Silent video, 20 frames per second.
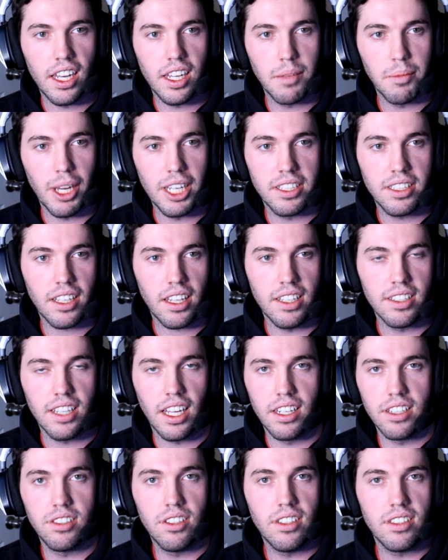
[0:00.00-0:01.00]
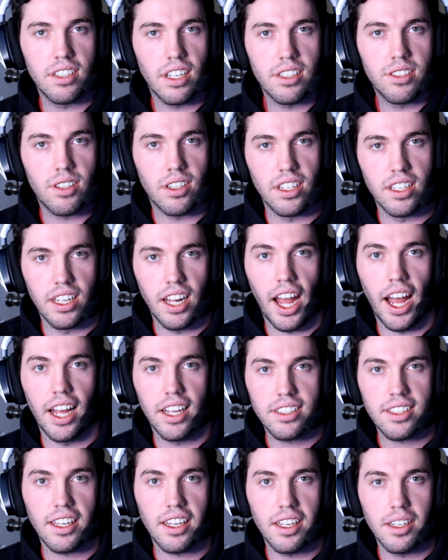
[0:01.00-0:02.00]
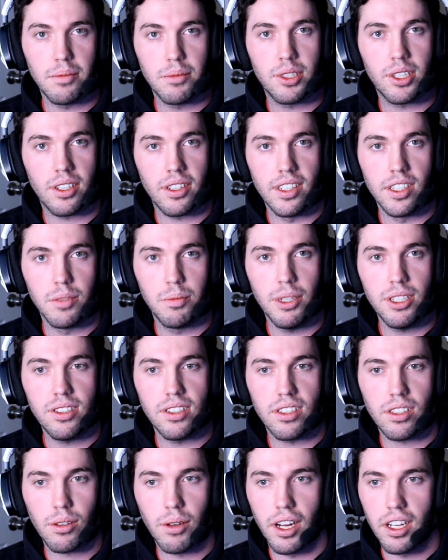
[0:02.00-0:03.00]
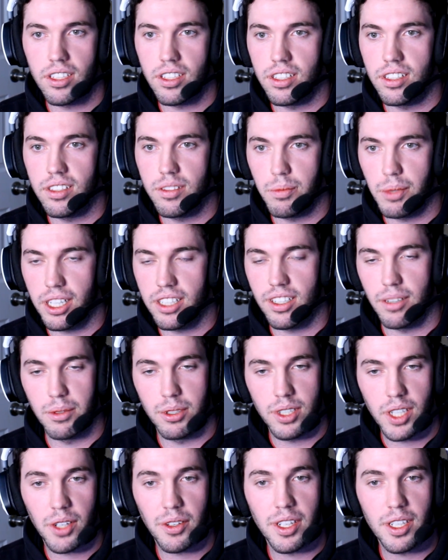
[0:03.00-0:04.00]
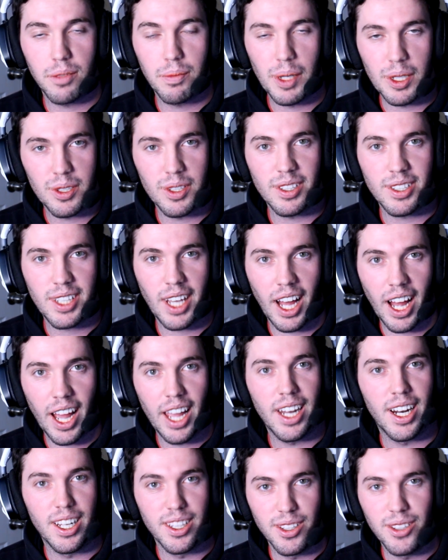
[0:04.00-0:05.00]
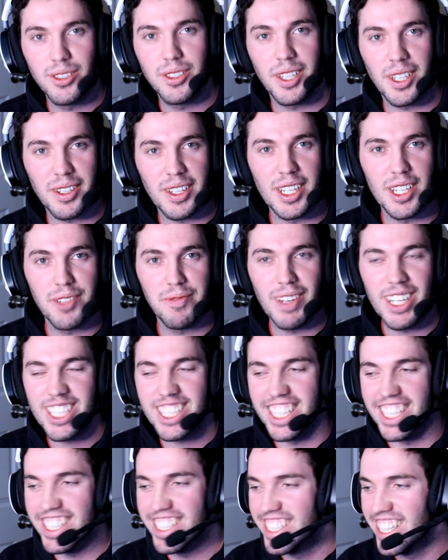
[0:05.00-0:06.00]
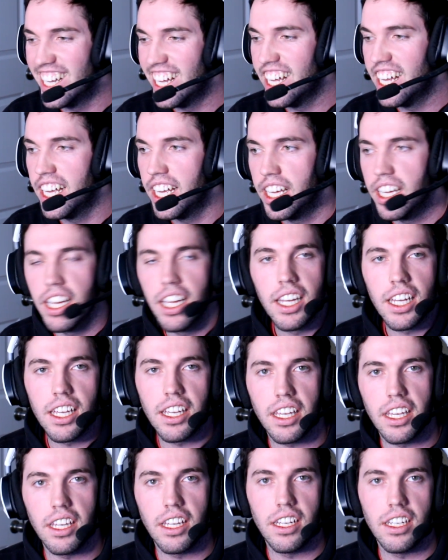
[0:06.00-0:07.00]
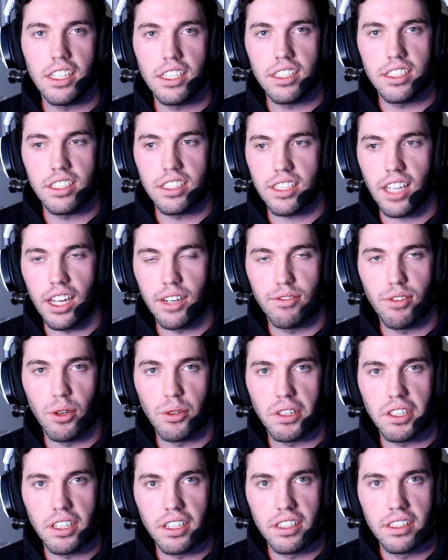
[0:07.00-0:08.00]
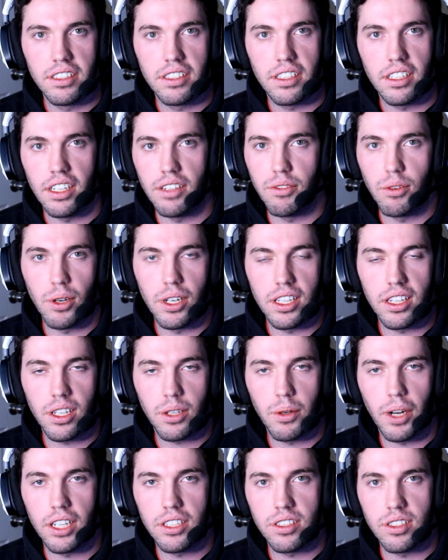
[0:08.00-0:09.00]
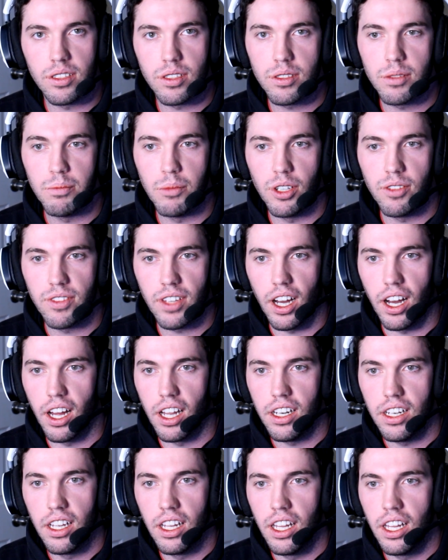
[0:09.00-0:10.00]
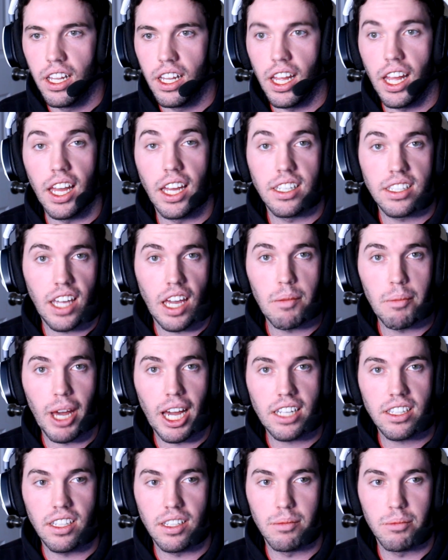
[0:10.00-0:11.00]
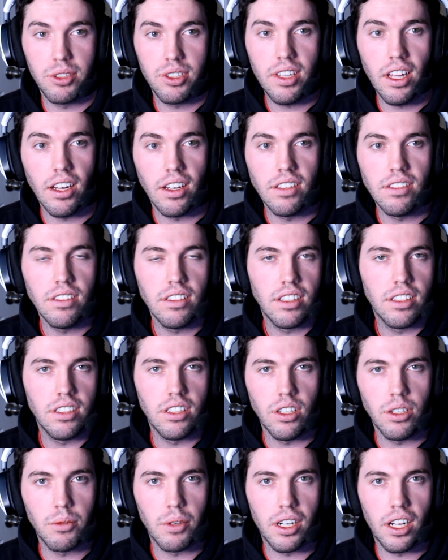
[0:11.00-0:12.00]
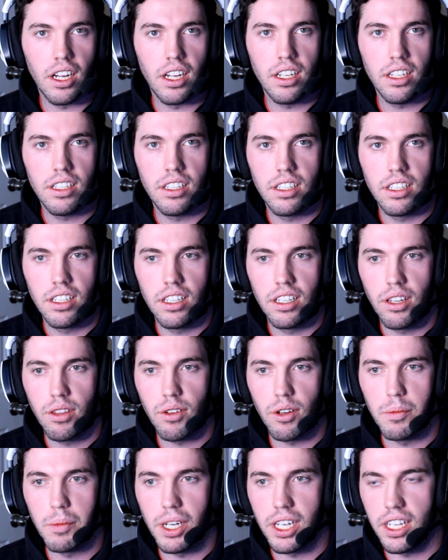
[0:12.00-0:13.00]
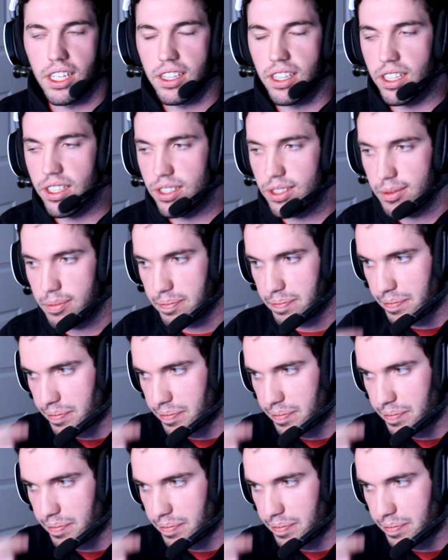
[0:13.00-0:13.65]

and he basically said as soon as I started asking him serious business questions, because I'm a serious business guy and I do serious business, he just kind of folded, avoided the questions, moved on, and came back to him still, do you want to throw money at this?